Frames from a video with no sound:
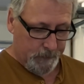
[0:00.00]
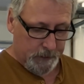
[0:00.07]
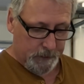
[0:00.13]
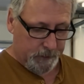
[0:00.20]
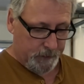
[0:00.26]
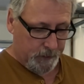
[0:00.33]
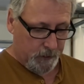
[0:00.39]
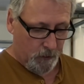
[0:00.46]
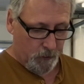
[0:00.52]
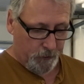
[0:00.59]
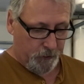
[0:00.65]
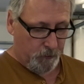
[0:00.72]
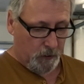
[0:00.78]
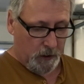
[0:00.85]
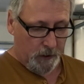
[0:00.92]
it goes
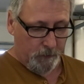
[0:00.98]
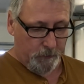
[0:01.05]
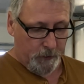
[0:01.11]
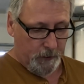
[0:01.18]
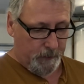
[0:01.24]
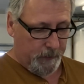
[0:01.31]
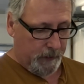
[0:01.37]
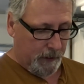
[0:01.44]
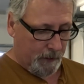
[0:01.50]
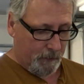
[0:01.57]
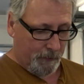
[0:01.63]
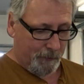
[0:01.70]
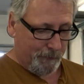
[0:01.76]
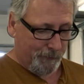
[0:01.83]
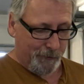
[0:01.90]
to 100 and the
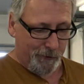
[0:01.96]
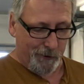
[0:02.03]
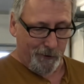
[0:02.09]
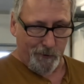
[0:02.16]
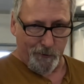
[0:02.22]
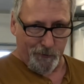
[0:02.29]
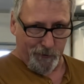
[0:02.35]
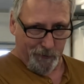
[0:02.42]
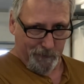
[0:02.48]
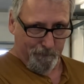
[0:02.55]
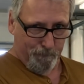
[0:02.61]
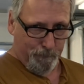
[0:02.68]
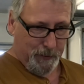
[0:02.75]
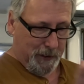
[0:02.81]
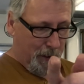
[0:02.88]
arrow shows
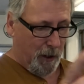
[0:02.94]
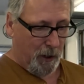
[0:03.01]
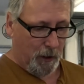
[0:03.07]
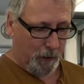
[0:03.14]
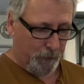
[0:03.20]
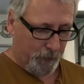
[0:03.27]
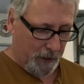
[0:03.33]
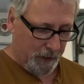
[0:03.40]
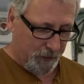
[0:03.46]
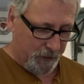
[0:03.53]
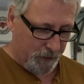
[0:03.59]
beyond, right?